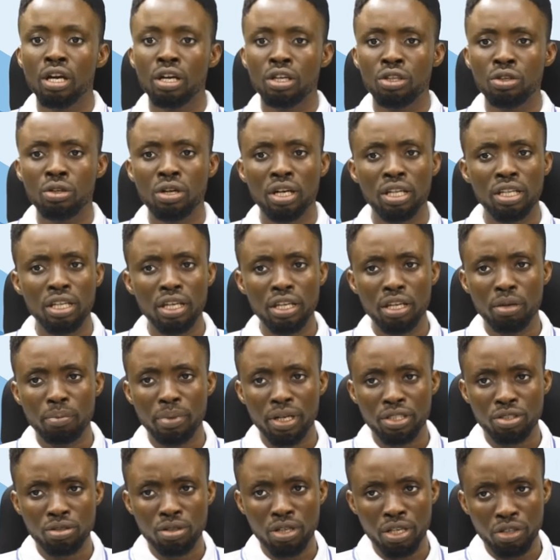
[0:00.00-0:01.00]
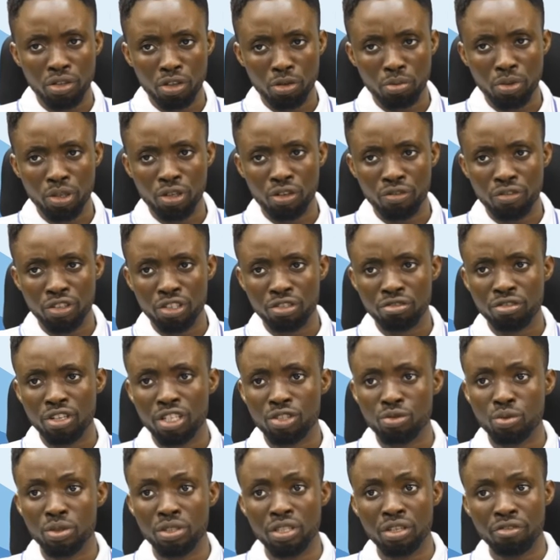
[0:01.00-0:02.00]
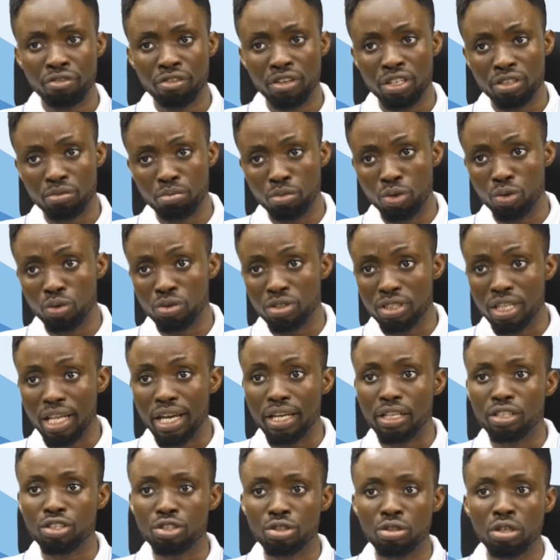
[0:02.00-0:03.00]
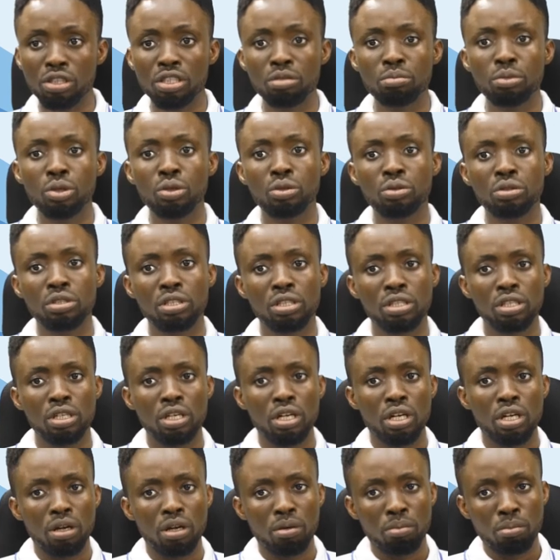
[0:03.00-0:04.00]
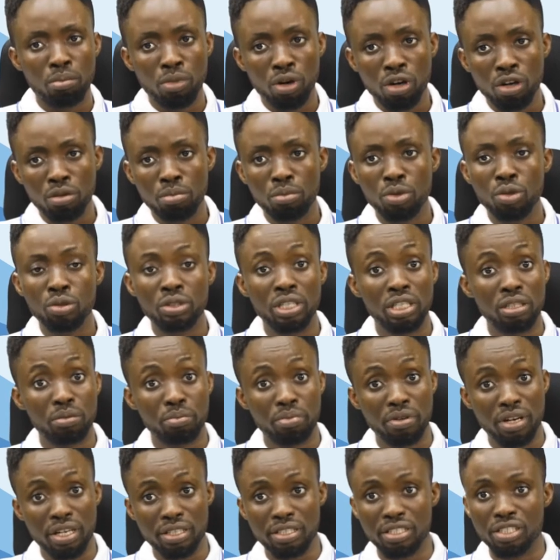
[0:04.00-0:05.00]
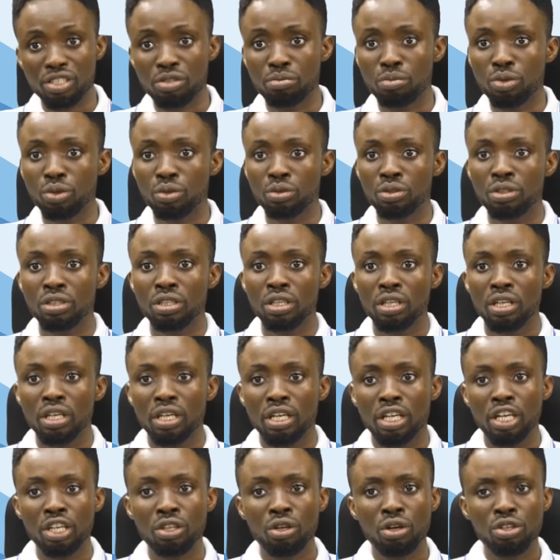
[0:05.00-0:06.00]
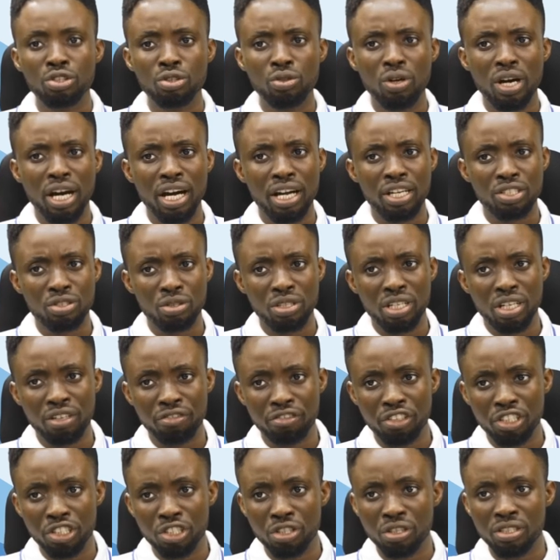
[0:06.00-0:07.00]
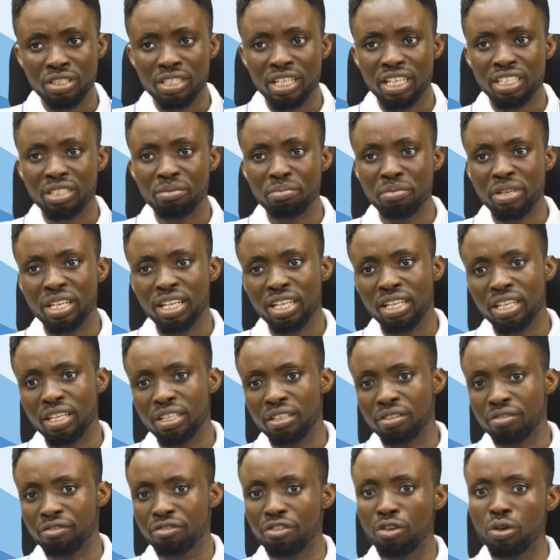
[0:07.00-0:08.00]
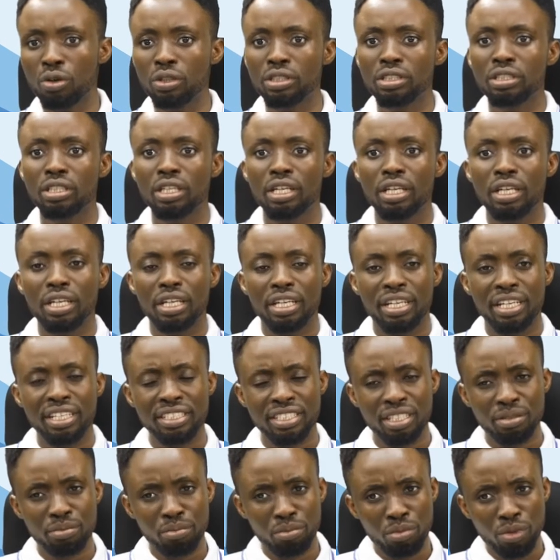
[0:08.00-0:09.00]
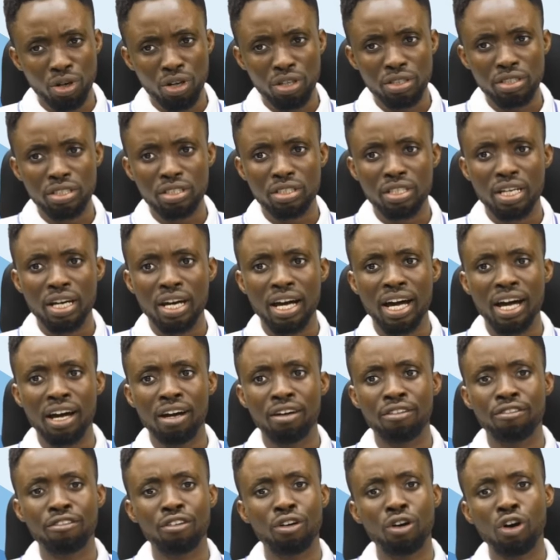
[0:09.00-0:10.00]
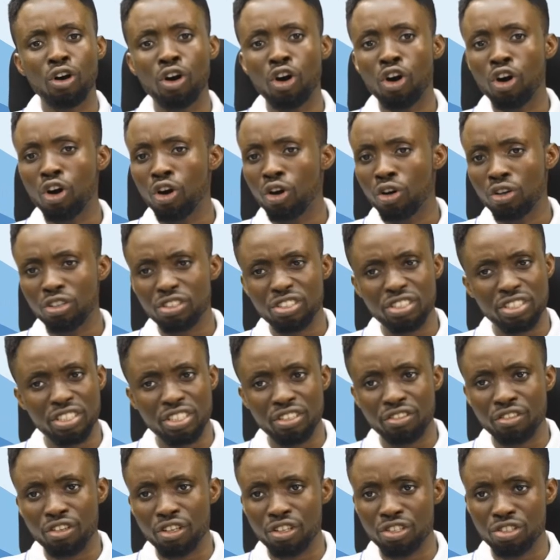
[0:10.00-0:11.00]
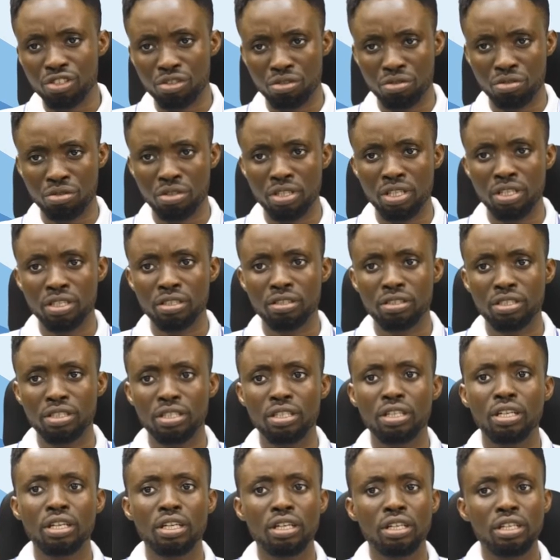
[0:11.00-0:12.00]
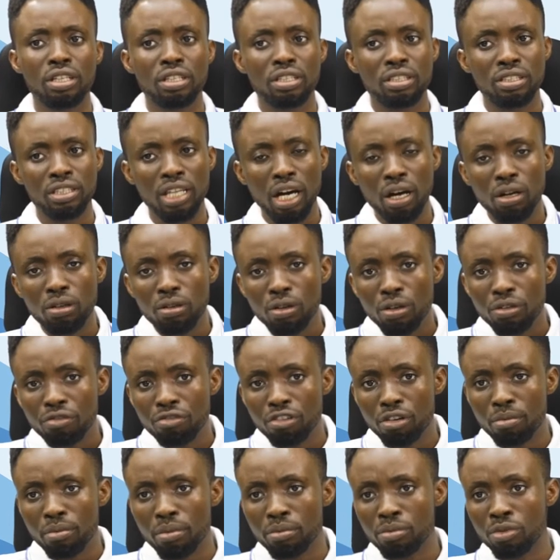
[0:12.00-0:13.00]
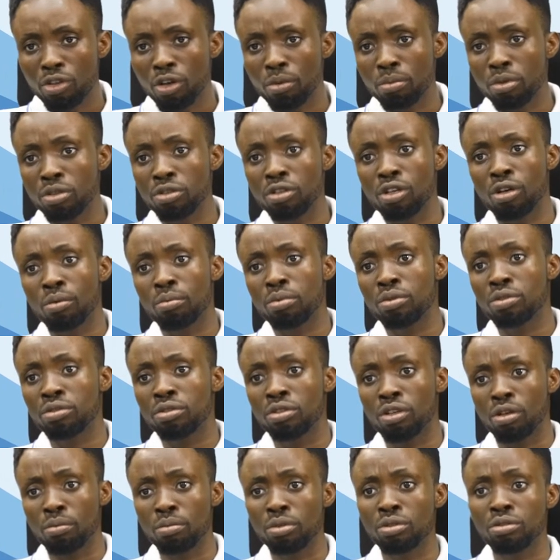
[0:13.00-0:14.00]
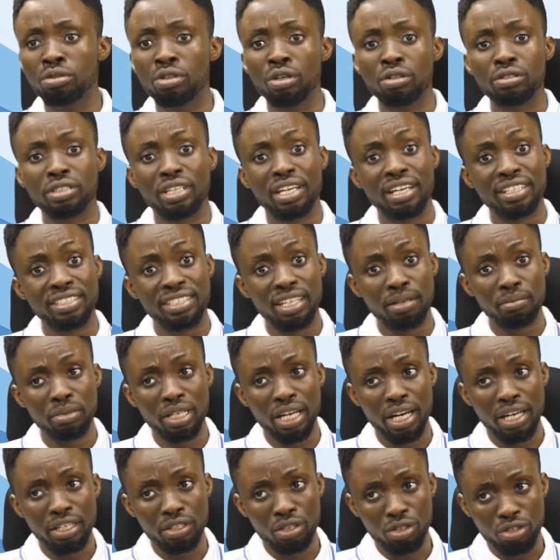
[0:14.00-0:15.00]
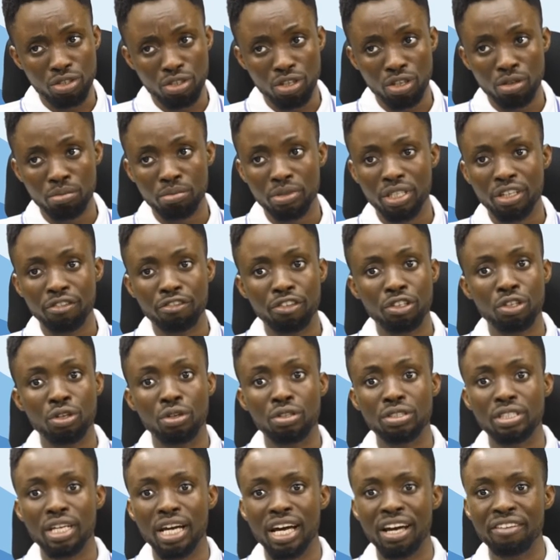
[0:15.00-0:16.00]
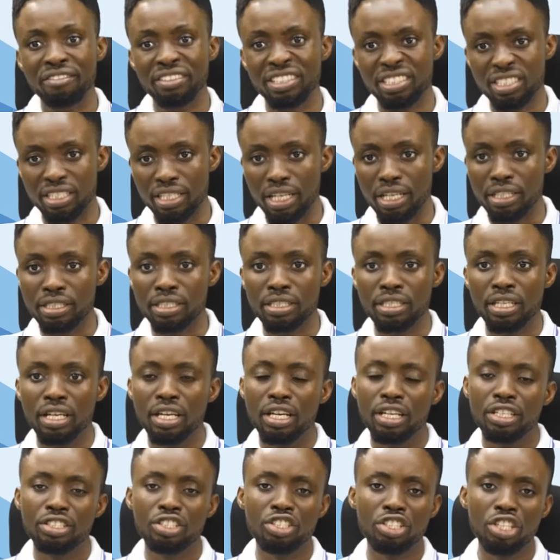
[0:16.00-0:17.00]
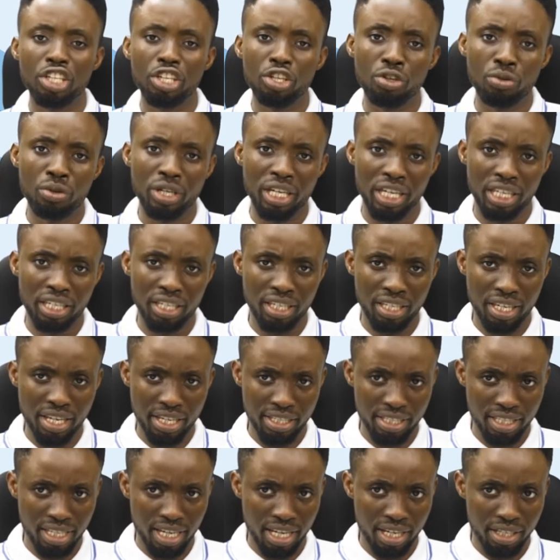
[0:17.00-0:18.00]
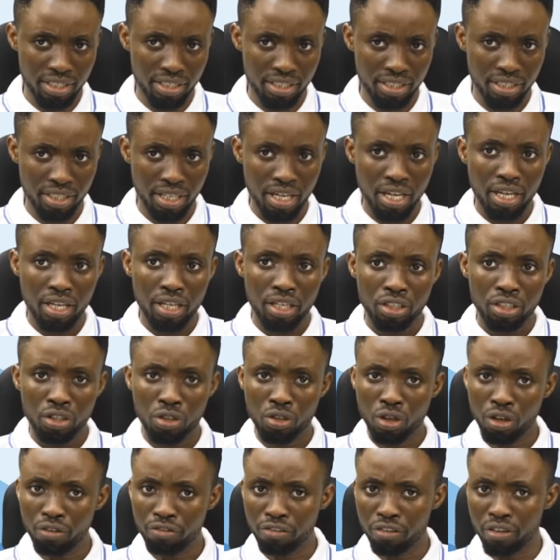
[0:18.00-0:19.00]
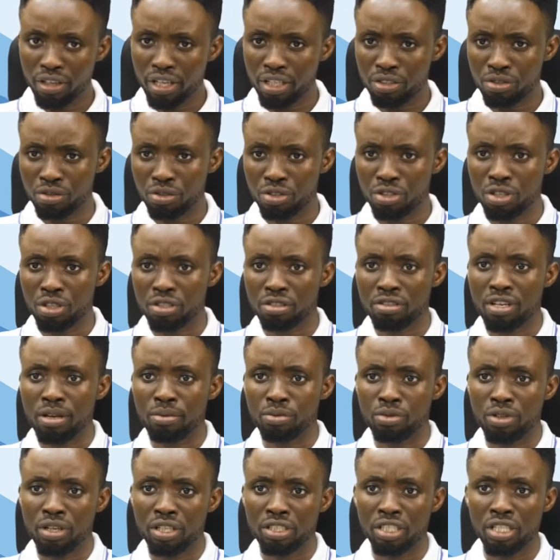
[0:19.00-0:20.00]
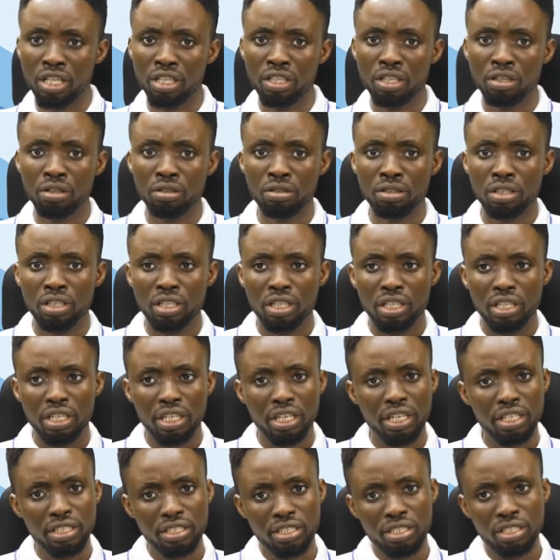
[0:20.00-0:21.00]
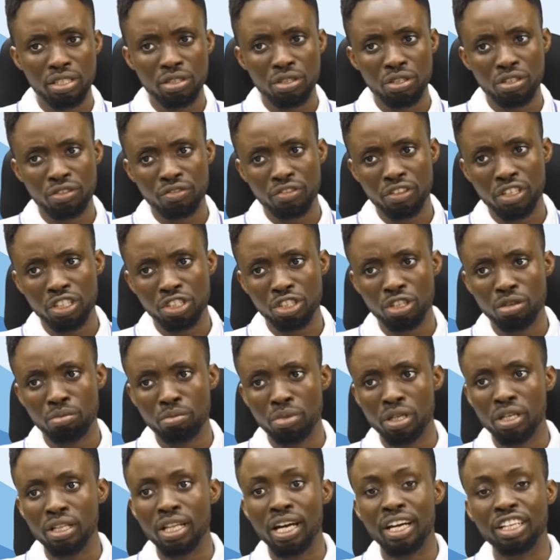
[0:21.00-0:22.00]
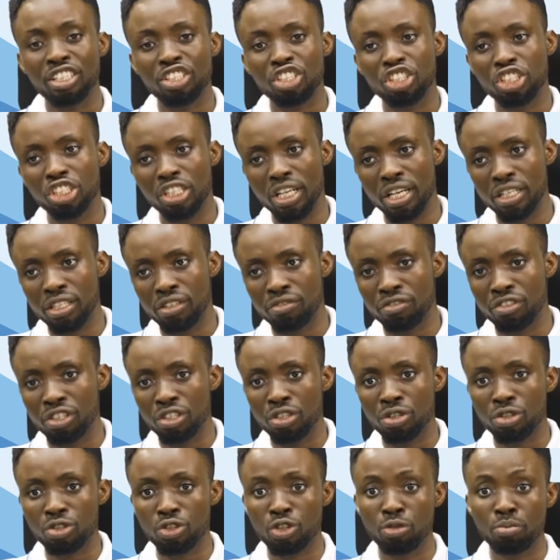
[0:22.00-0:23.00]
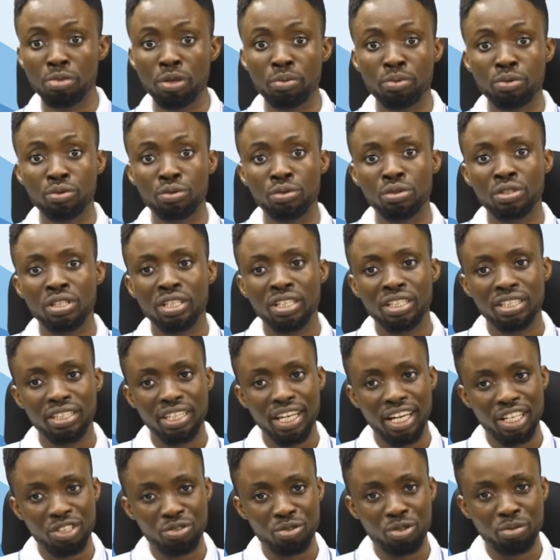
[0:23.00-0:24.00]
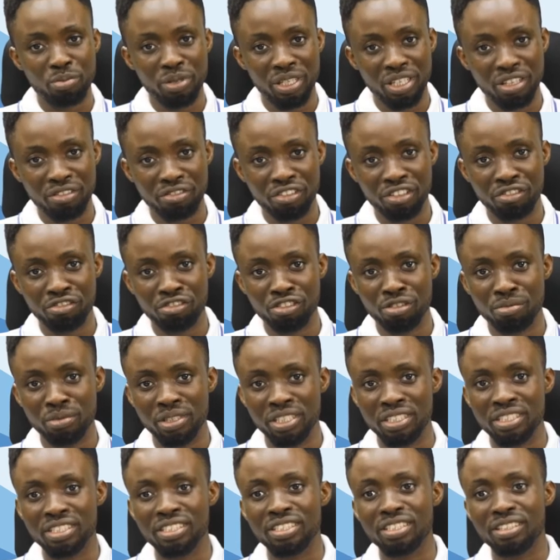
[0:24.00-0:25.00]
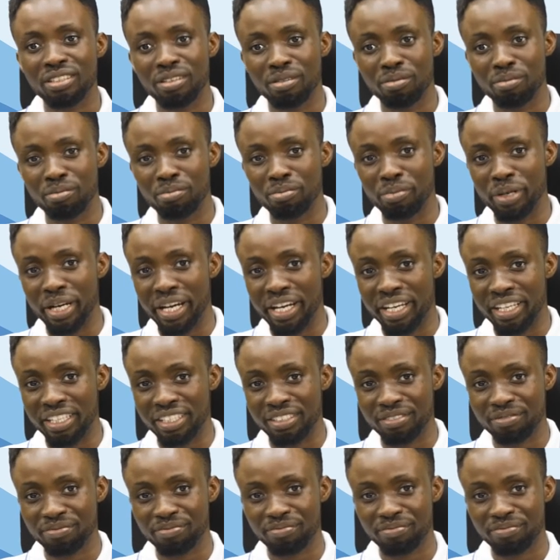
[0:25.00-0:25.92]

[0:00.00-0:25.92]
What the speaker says: You can learn a particular topic of interest with different modes like study mode, mock mode, and practice mode. It also has other features that make learning fun. It's a must-have for all serious students. Download from www.examguide.com if you don't have it yet. See you in the next class. Don't forget to subscribe to our channel, hit the notification bell, and share the videos to people that will benefit from it. Bye.